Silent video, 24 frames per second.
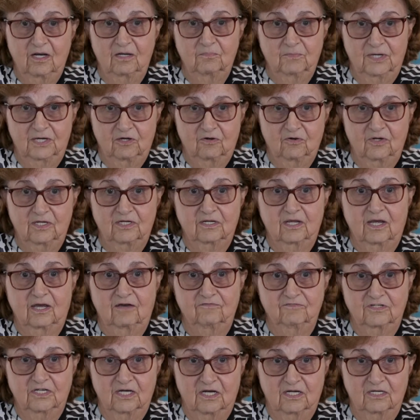am I going to
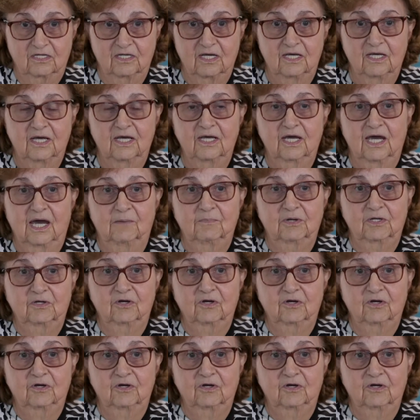have done? Am I